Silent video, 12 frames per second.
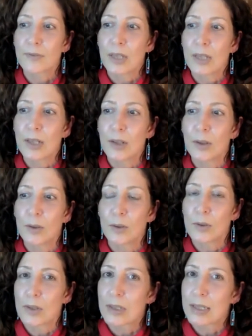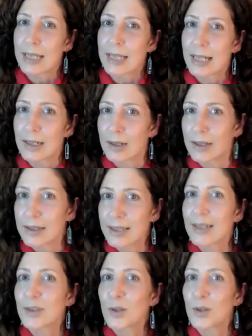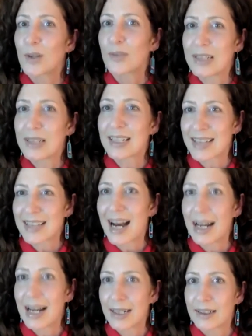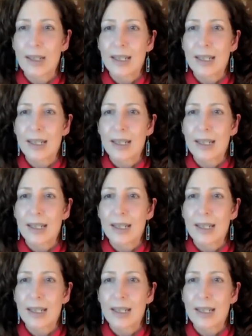you know, set us off on the side.